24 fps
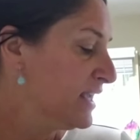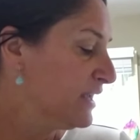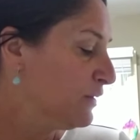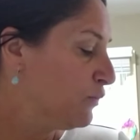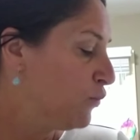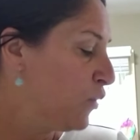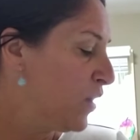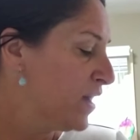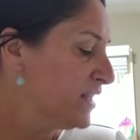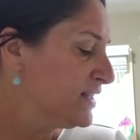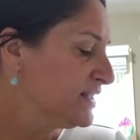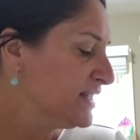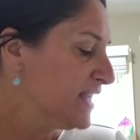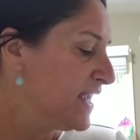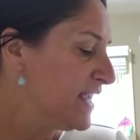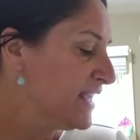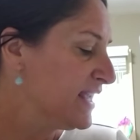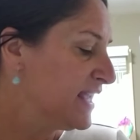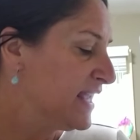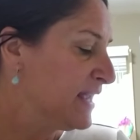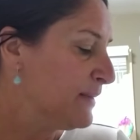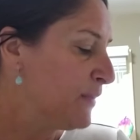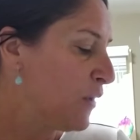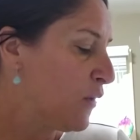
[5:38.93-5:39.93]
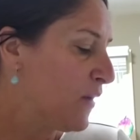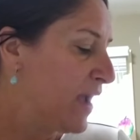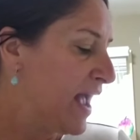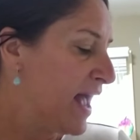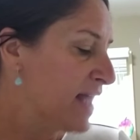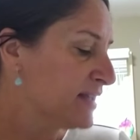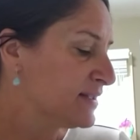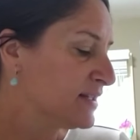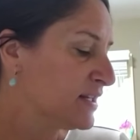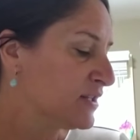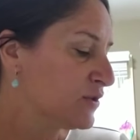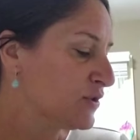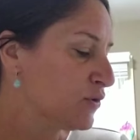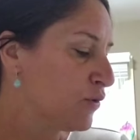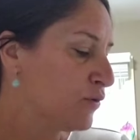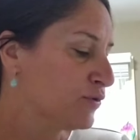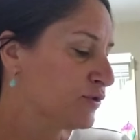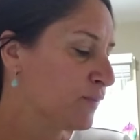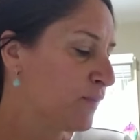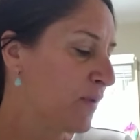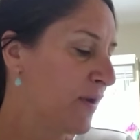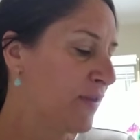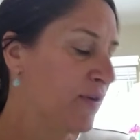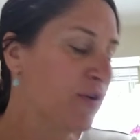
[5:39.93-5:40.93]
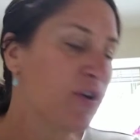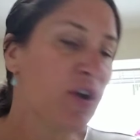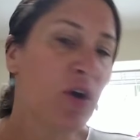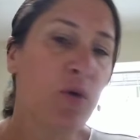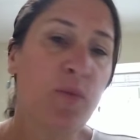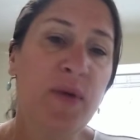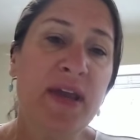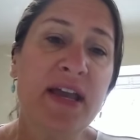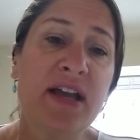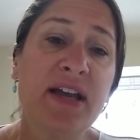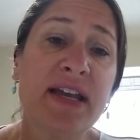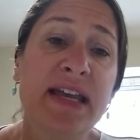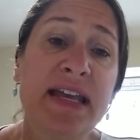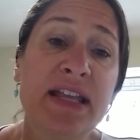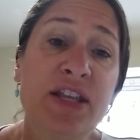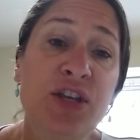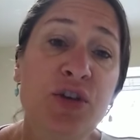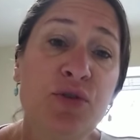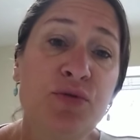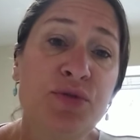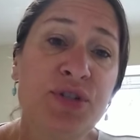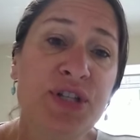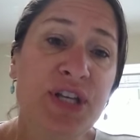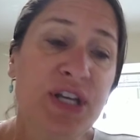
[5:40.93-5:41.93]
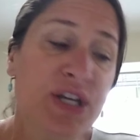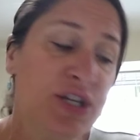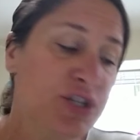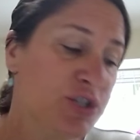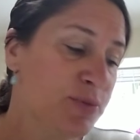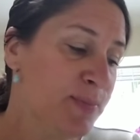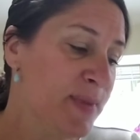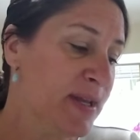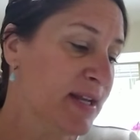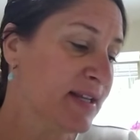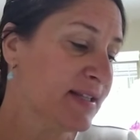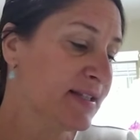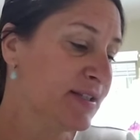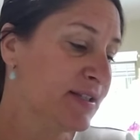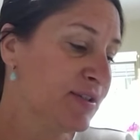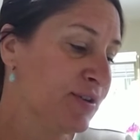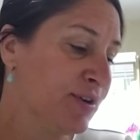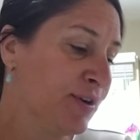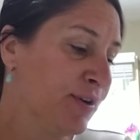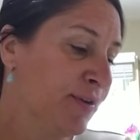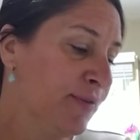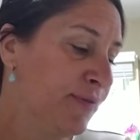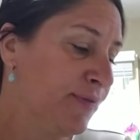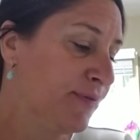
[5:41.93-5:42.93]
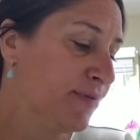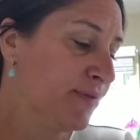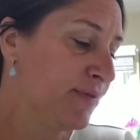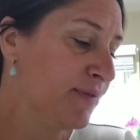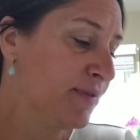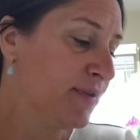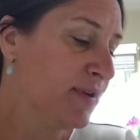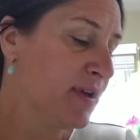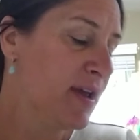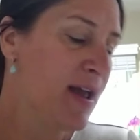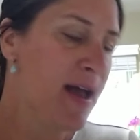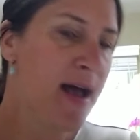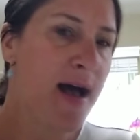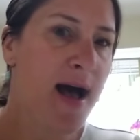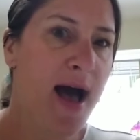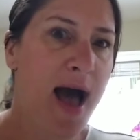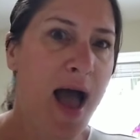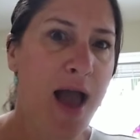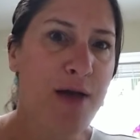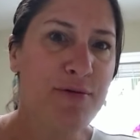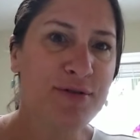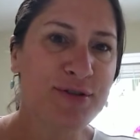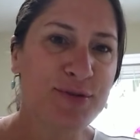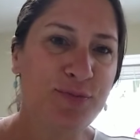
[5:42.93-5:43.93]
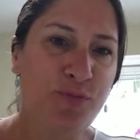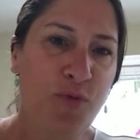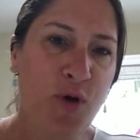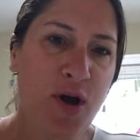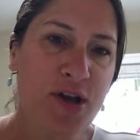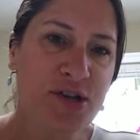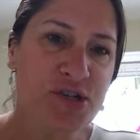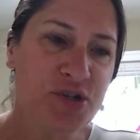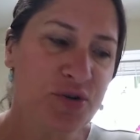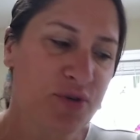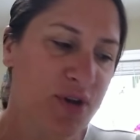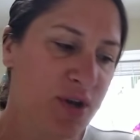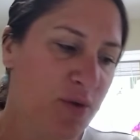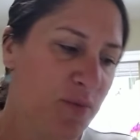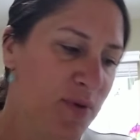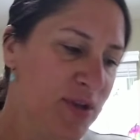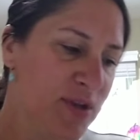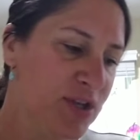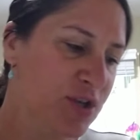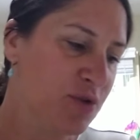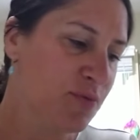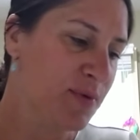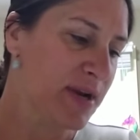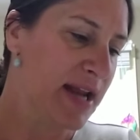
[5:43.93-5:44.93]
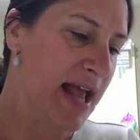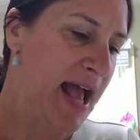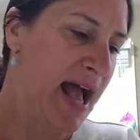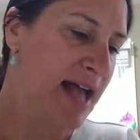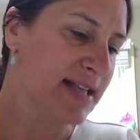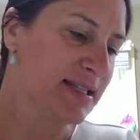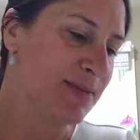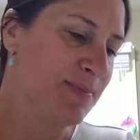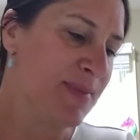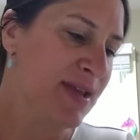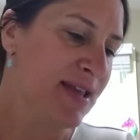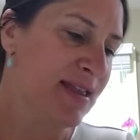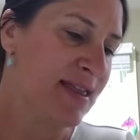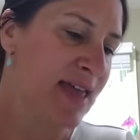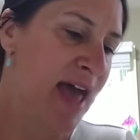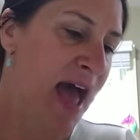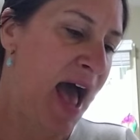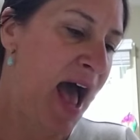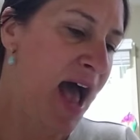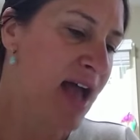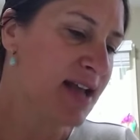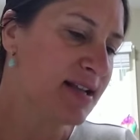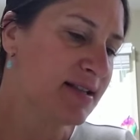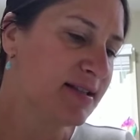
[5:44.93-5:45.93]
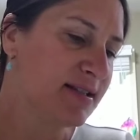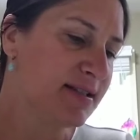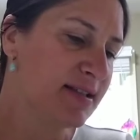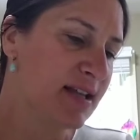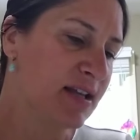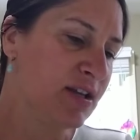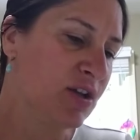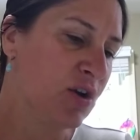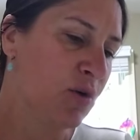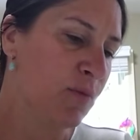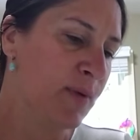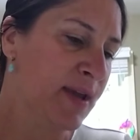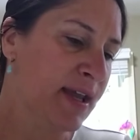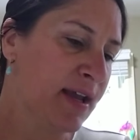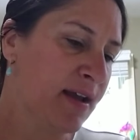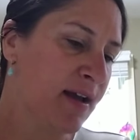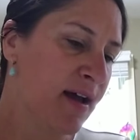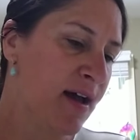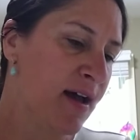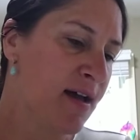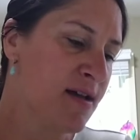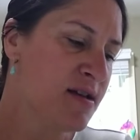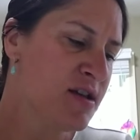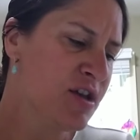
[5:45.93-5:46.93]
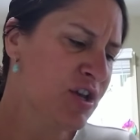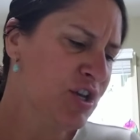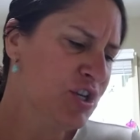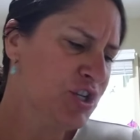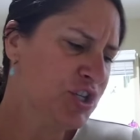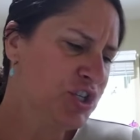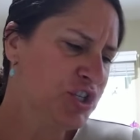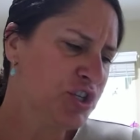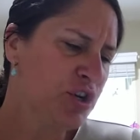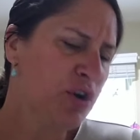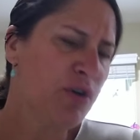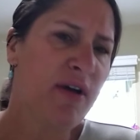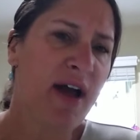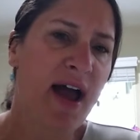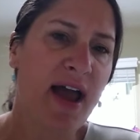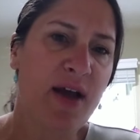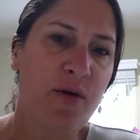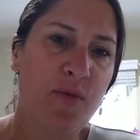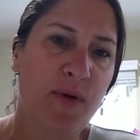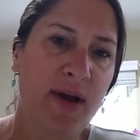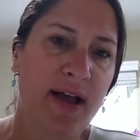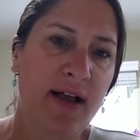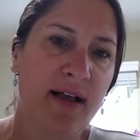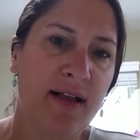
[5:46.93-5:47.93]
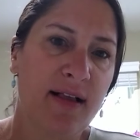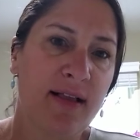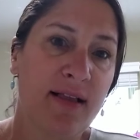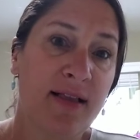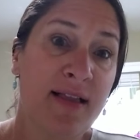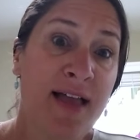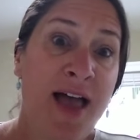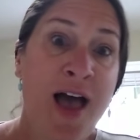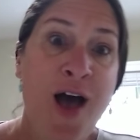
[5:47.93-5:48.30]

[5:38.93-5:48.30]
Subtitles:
One day, Chemo asked his older brother, Kawika, can you teach me to surf? I was wondering when you would ask me that, said Kawika. Sure, I will.